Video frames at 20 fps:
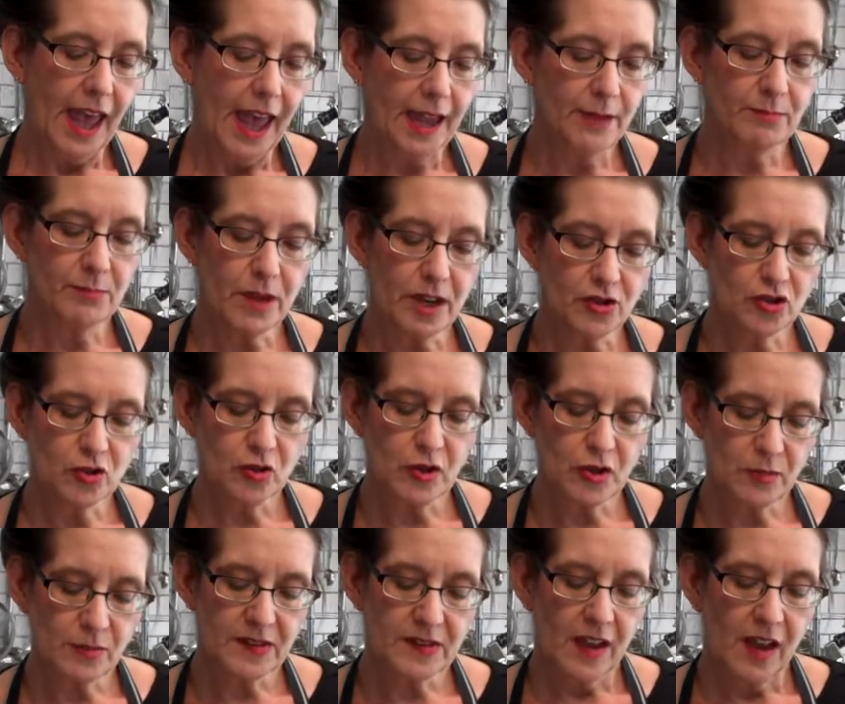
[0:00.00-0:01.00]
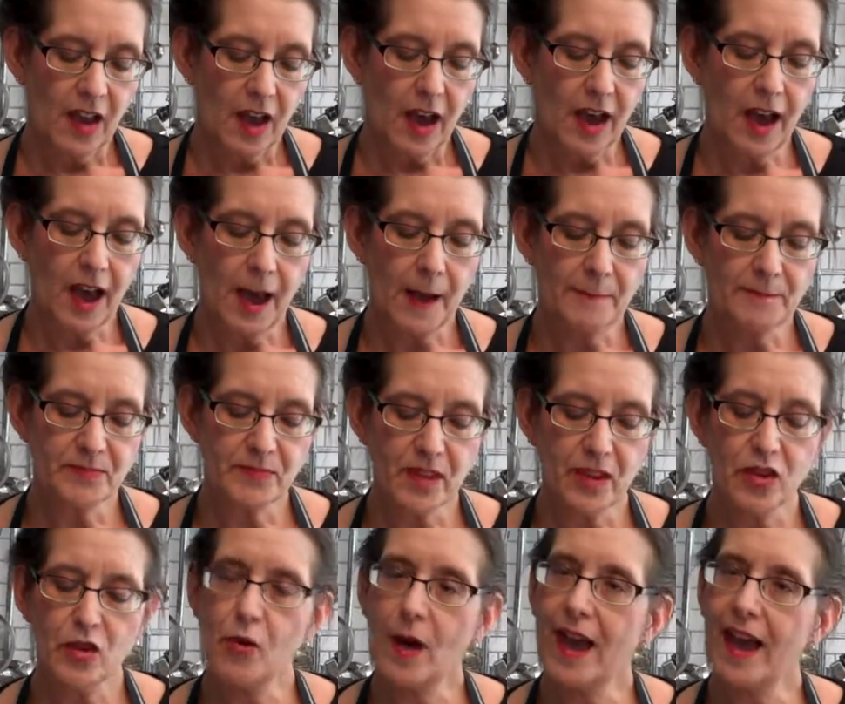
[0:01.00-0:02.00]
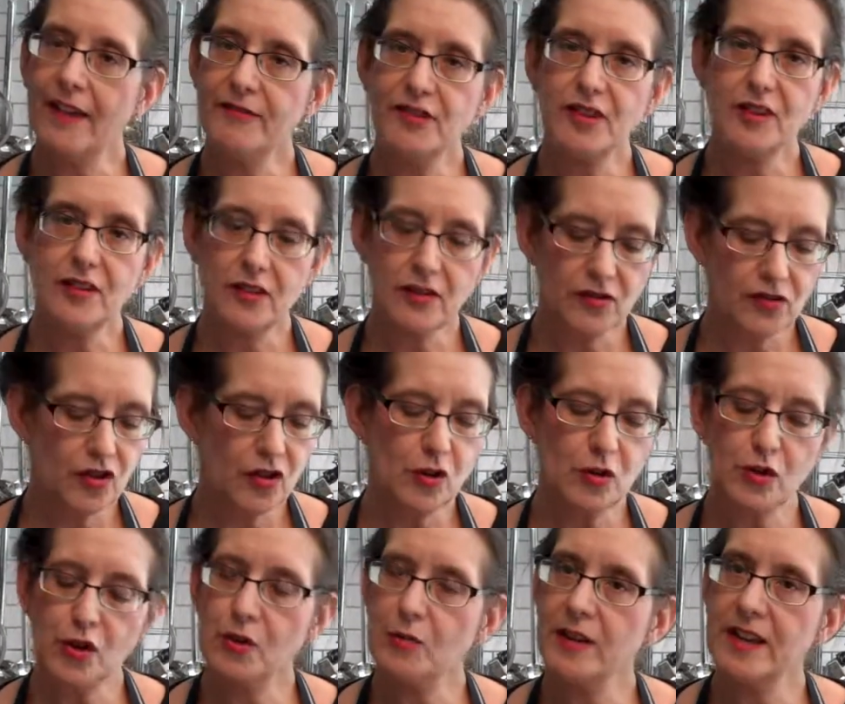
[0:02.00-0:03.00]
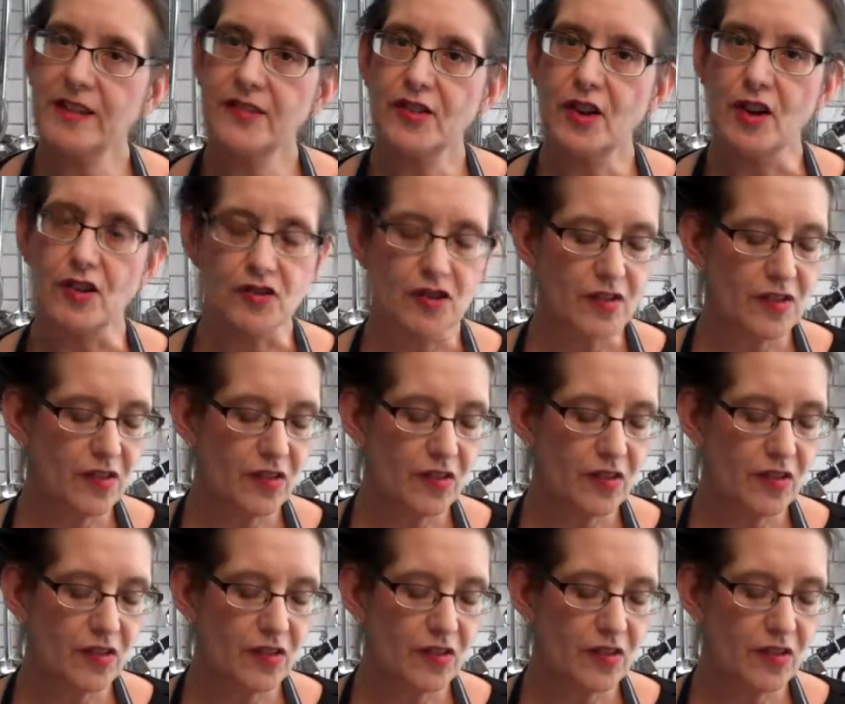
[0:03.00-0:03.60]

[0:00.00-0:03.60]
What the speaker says: And mushrooms, you have to do your research.